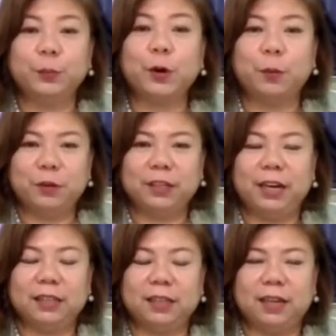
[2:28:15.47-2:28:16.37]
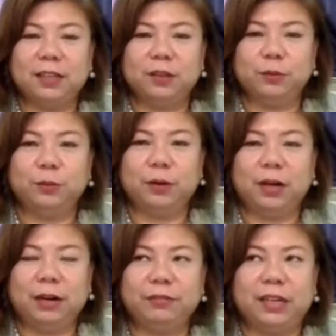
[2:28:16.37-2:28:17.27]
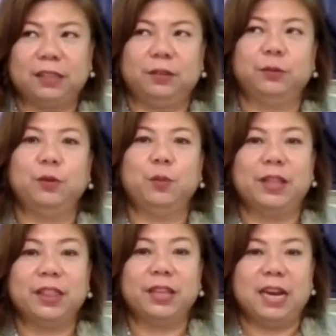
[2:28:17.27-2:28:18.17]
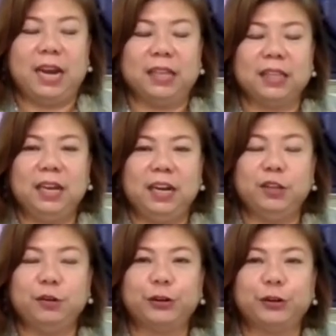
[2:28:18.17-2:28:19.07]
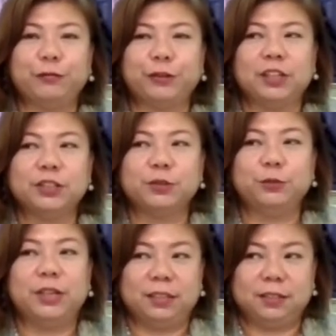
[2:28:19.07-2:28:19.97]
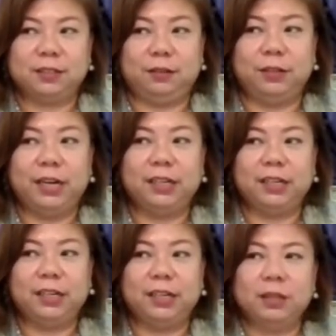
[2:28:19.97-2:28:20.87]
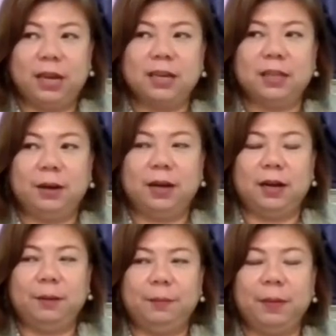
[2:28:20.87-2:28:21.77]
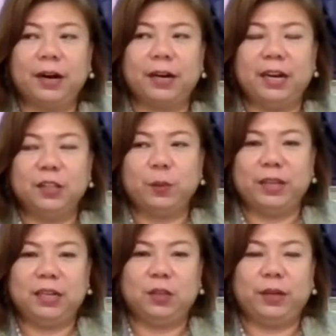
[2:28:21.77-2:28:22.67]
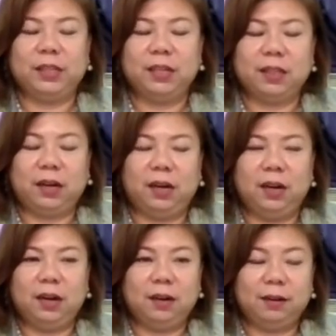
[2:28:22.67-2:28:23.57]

to promulgate and to have that Rule 138 in order for the students already to take the bar in 2023.